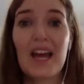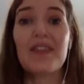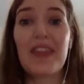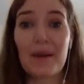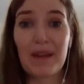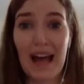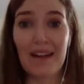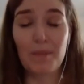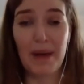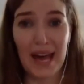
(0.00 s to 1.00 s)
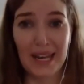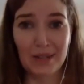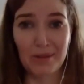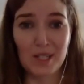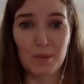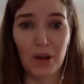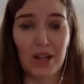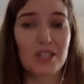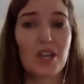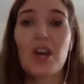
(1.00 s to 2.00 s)
they would have a panic
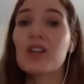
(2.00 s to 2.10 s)
response.